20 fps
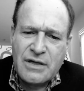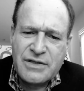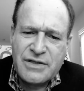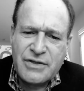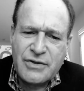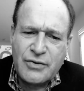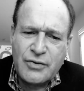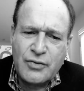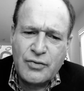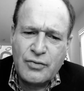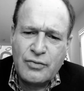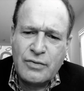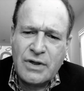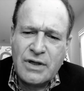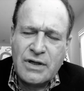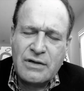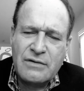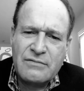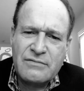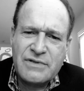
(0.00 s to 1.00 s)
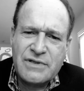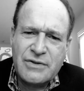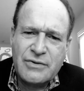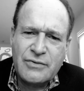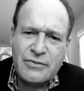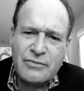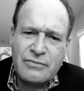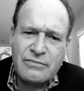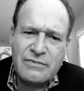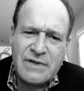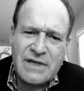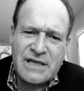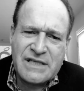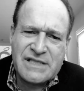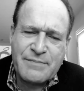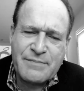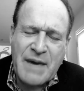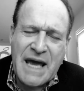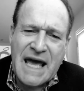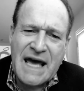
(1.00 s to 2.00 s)
to
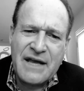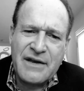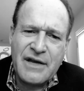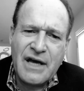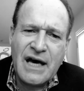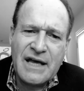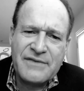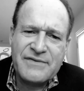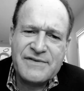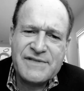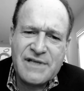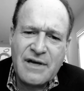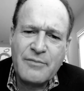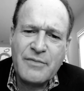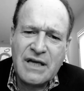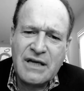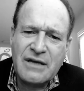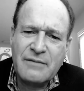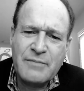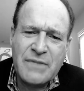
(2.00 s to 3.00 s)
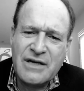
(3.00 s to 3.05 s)
expand on something.